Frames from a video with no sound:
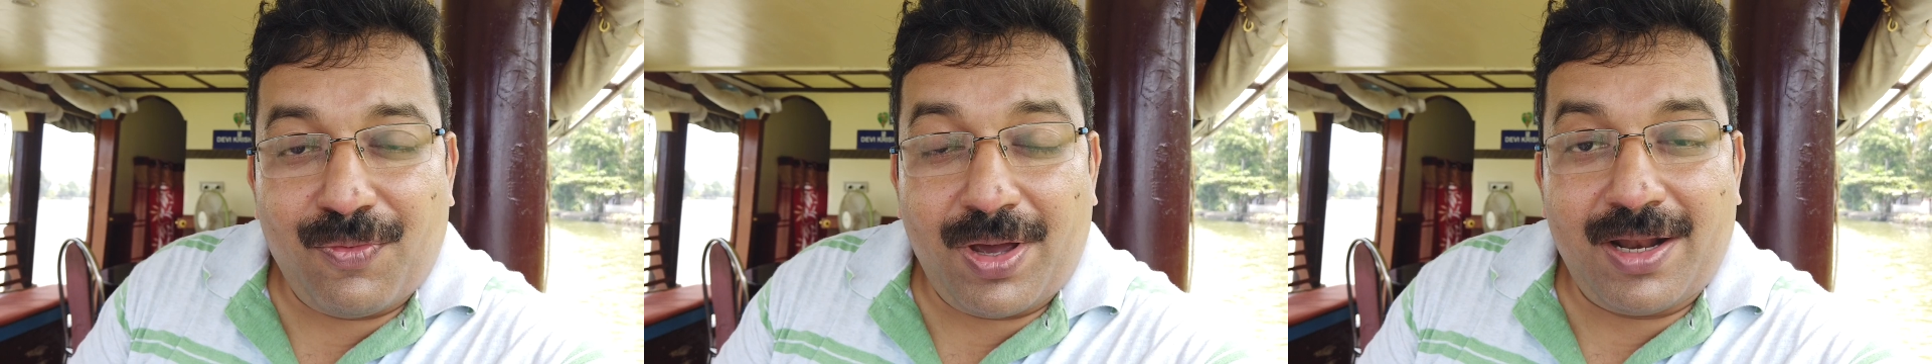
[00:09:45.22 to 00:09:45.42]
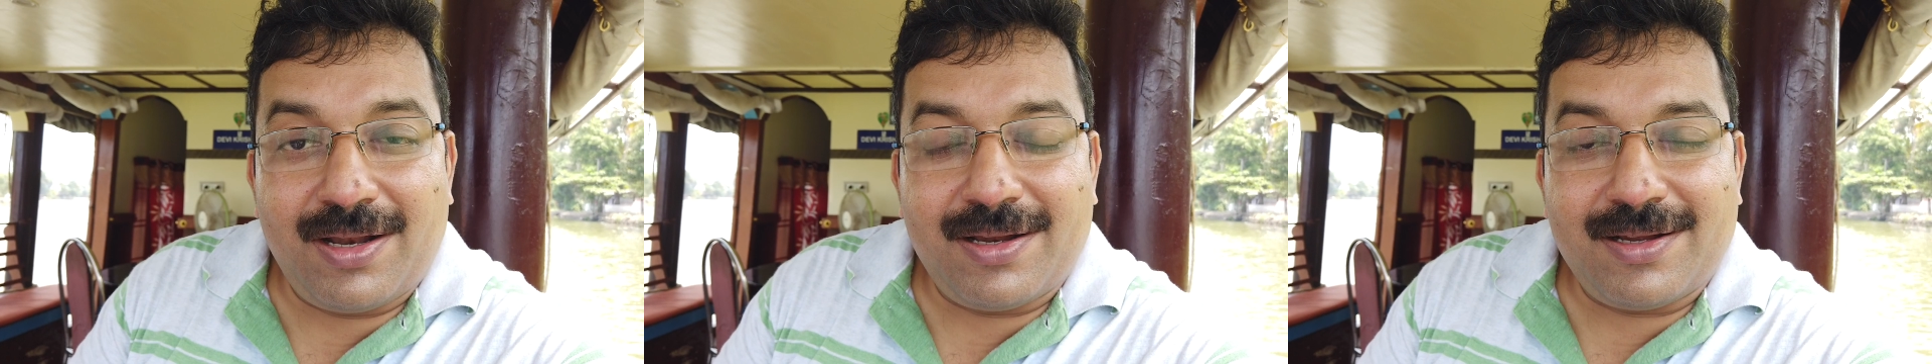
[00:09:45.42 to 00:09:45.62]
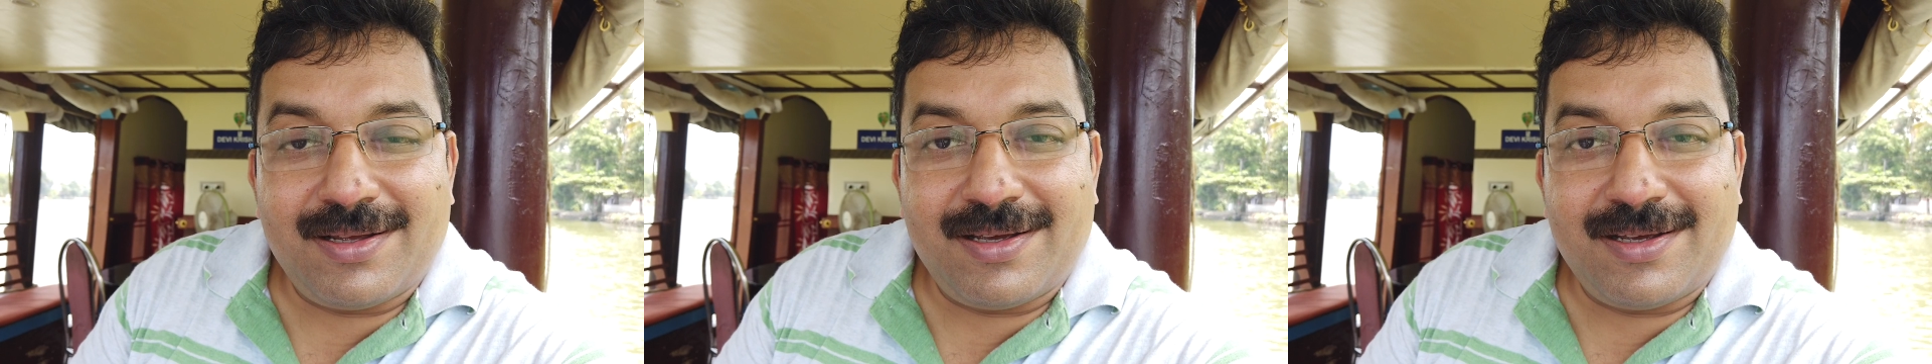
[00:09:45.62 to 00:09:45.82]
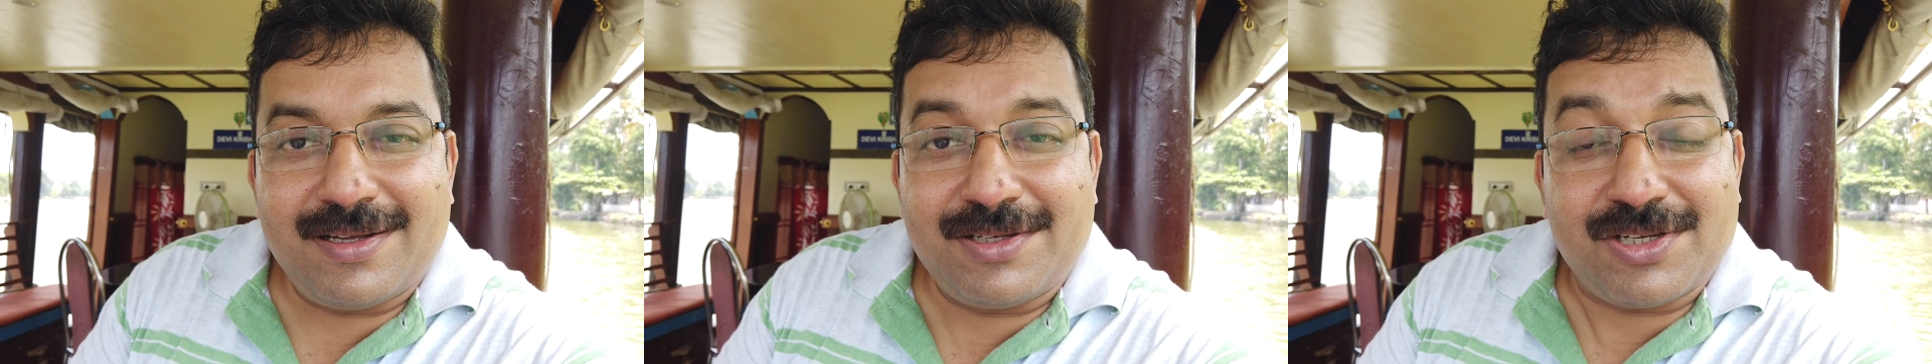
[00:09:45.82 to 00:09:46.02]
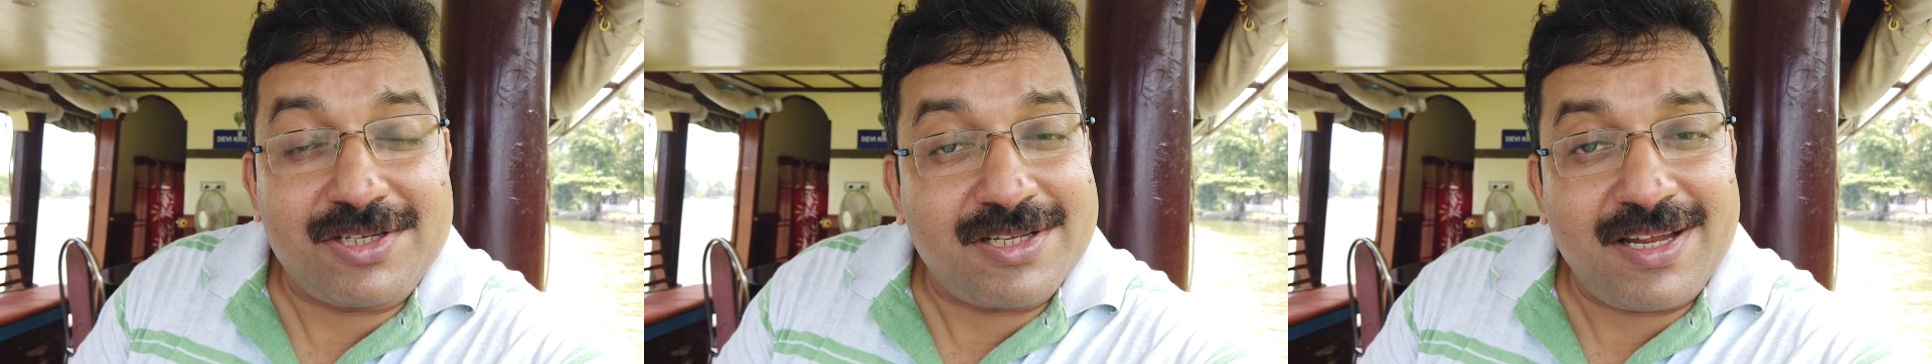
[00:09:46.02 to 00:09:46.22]
Well,
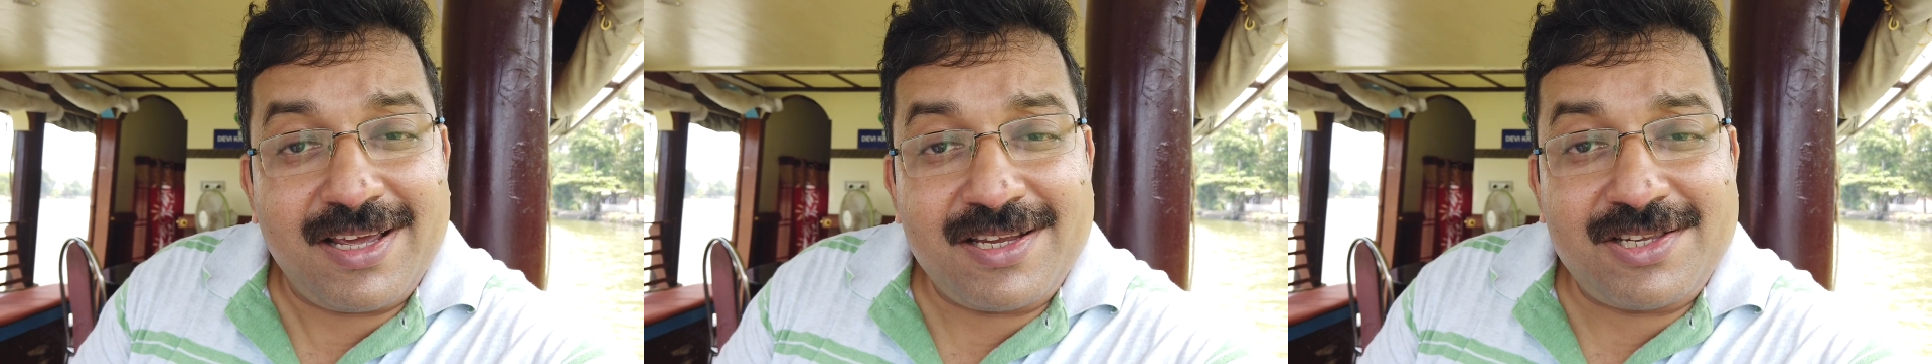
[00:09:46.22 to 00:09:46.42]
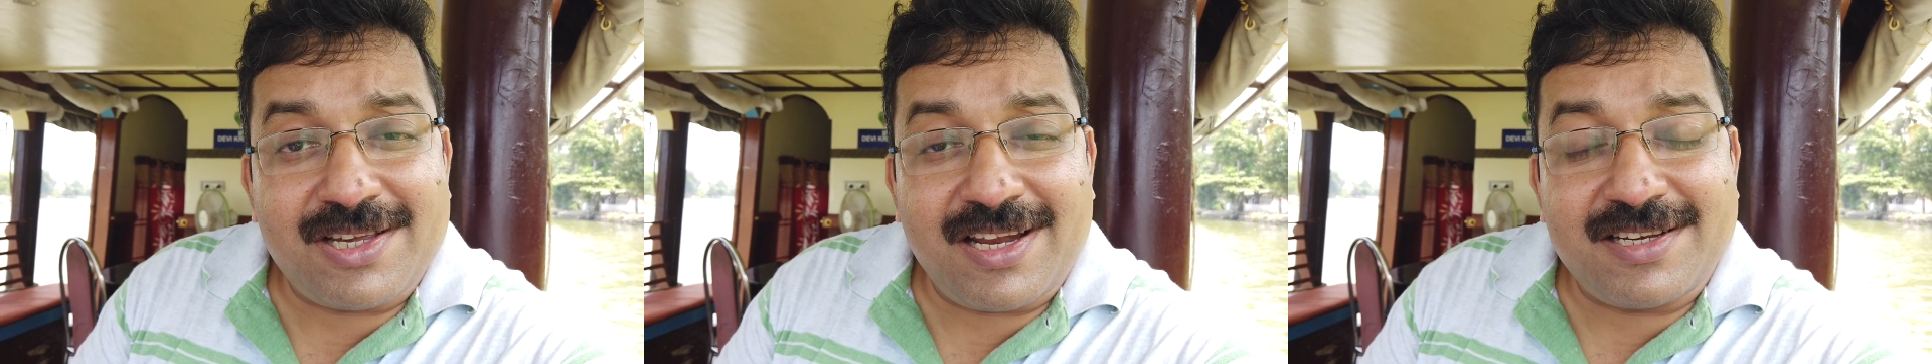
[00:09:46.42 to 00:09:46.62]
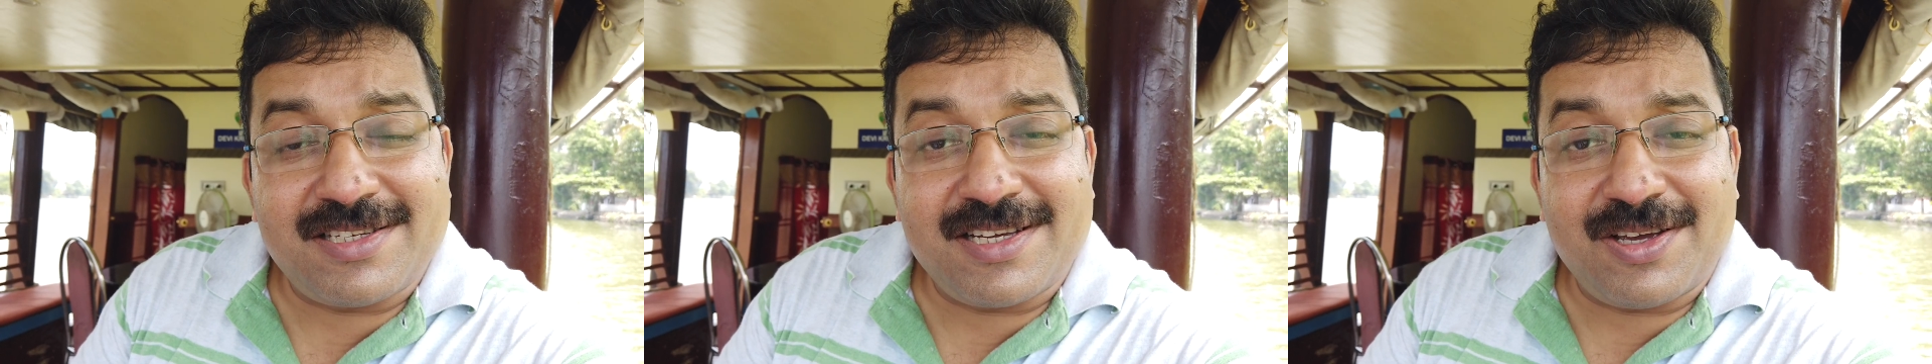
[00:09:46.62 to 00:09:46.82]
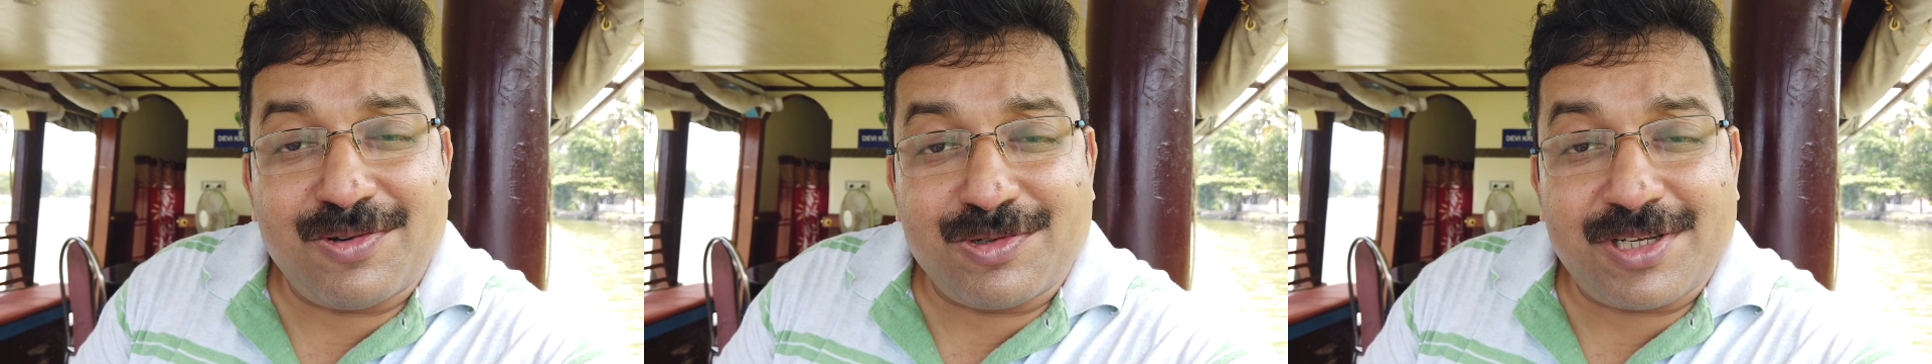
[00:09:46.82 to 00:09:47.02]
just like selecting a